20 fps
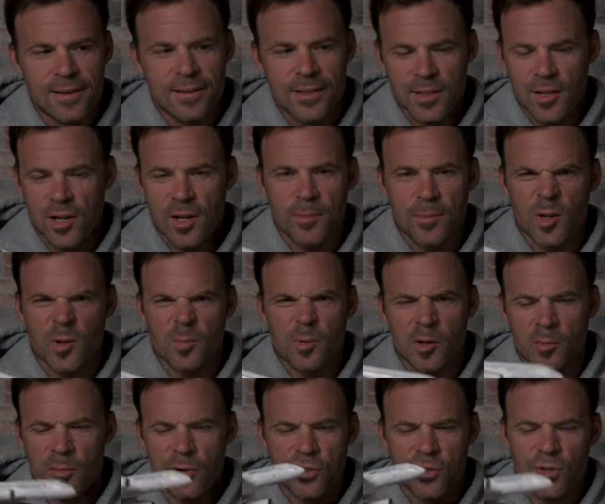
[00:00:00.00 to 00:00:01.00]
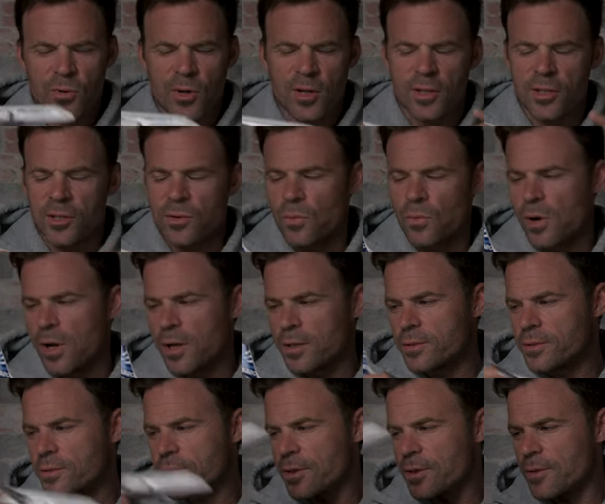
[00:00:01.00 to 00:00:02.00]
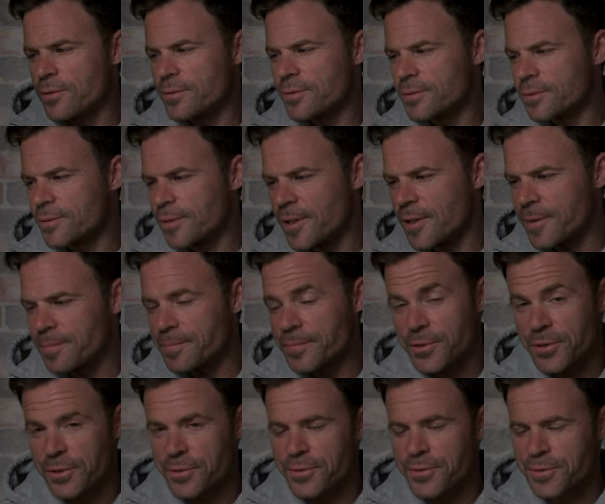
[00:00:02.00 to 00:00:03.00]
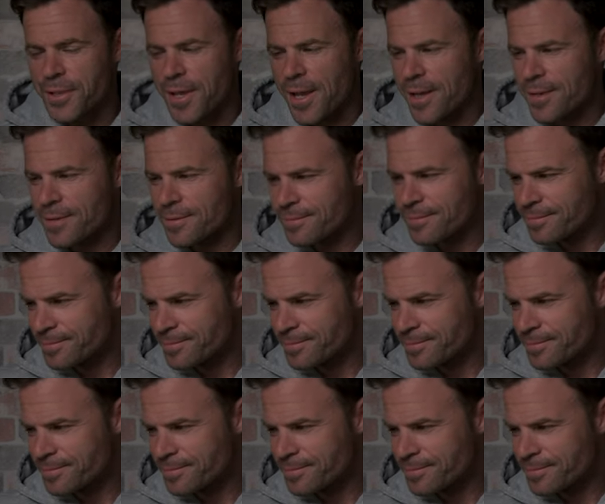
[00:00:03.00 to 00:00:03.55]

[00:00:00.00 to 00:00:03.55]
The Cub, you can pretty much do anything you want, so there's that.